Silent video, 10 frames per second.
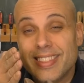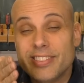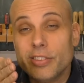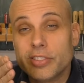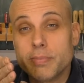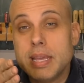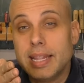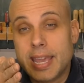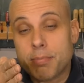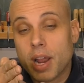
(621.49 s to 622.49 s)
This looks to me
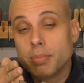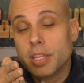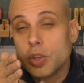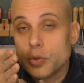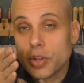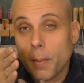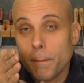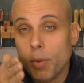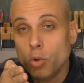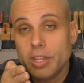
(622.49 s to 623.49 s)
like he probably used a
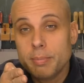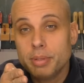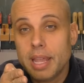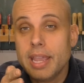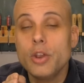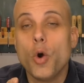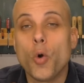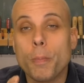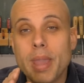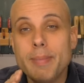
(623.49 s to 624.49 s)
molding plane
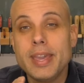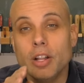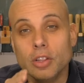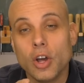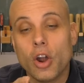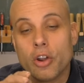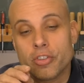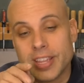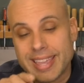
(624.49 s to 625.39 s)
or maybe a large